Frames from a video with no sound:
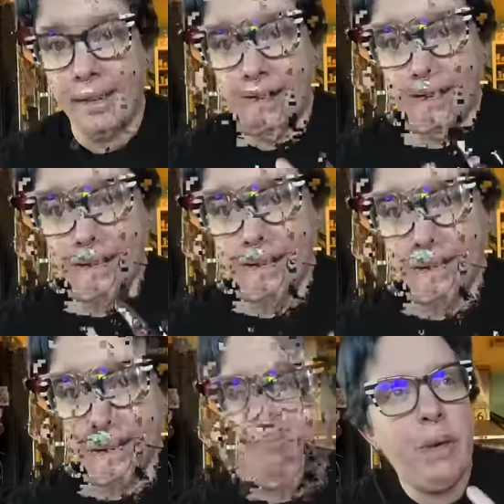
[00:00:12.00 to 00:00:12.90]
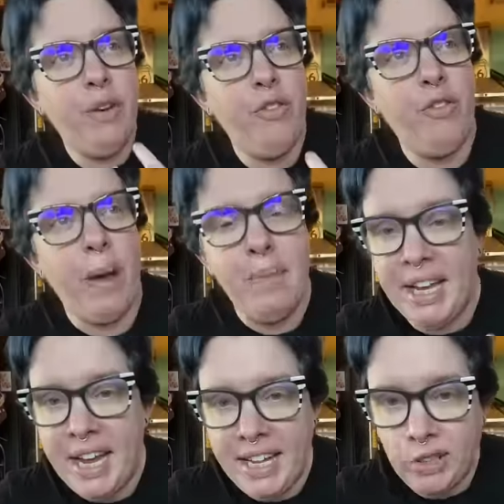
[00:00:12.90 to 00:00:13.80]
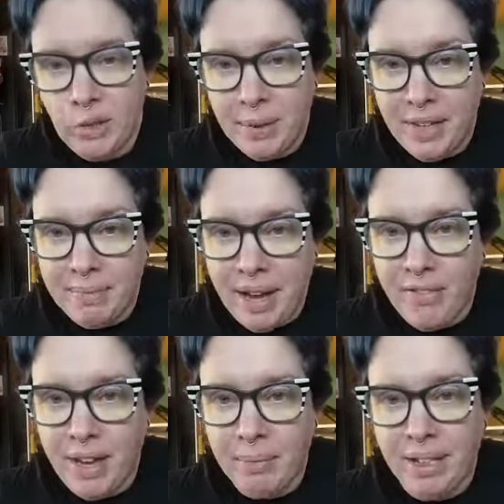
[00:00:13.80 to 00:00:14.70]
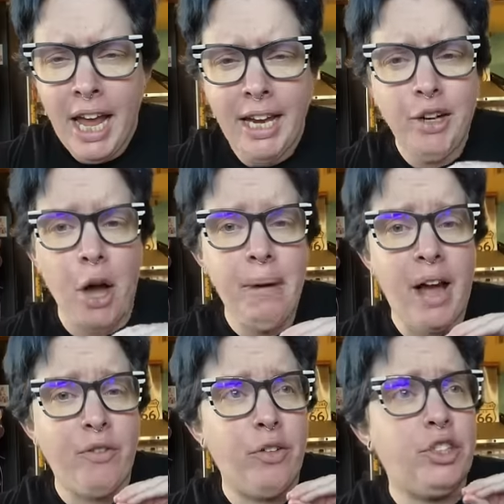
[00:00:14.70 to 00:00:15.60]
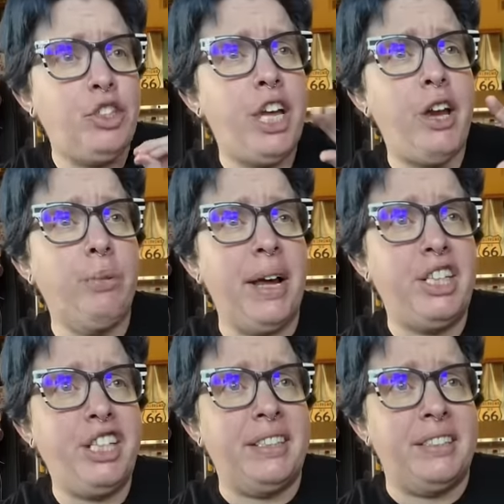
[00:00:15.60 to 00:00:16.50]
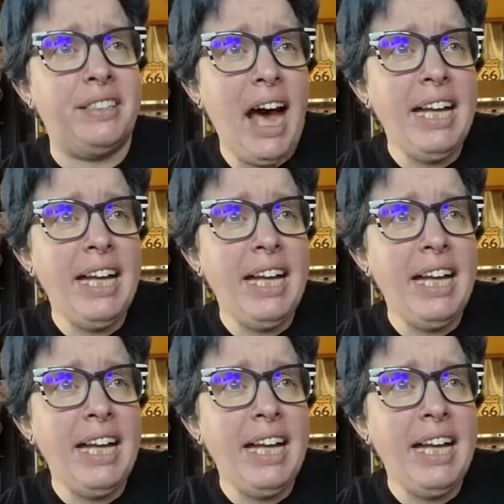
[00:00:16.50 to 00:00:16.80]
in the deep feminine history of my family. It had gone back for generations.